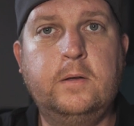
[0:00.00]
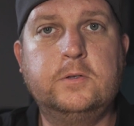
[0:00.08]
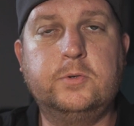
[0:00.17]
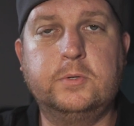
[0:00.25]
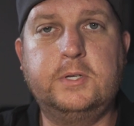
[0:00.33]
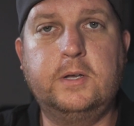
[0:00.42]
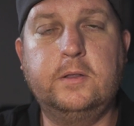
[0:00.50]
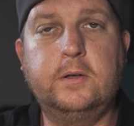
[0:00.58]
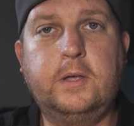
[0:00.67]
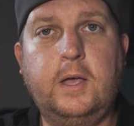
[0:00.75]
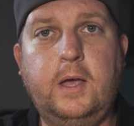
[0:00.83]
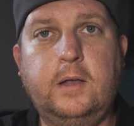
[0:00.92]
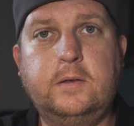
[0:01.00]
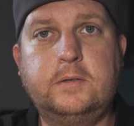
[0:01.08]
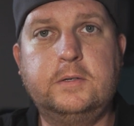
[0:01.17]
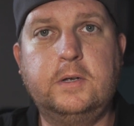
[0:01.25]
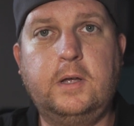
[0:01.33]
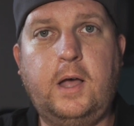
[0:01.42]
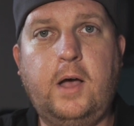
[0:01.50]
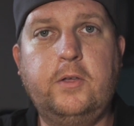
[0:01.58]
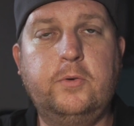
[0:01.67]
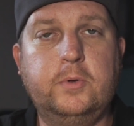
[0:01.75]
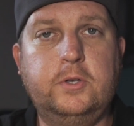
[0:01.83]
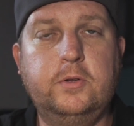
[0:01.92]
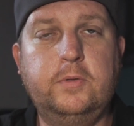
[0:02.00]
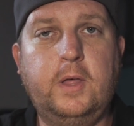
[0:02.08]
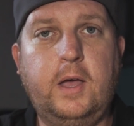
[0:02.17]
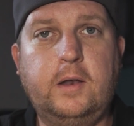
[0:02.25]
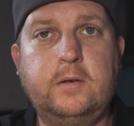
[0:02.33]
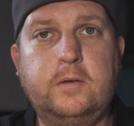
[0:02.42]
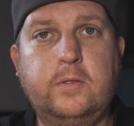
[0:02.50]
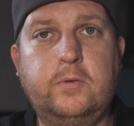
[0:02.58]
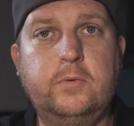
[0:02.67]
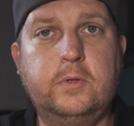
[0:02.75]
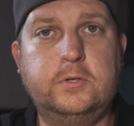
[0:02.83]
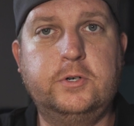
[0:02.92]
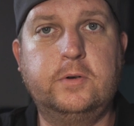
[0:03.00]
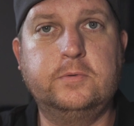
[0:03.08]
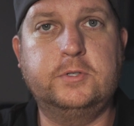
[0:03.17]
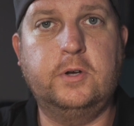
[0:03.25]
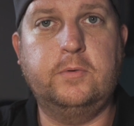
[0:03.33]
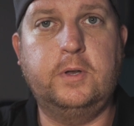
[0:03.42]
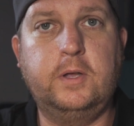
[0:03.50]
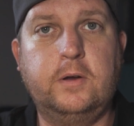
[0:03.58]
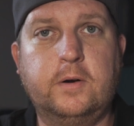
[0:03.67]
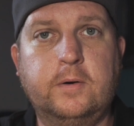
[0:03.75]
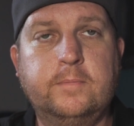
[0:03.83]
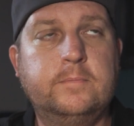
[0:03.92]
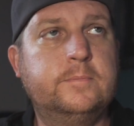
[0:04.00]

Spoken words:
So we'll take a look at how you would do that through the Dronezone here.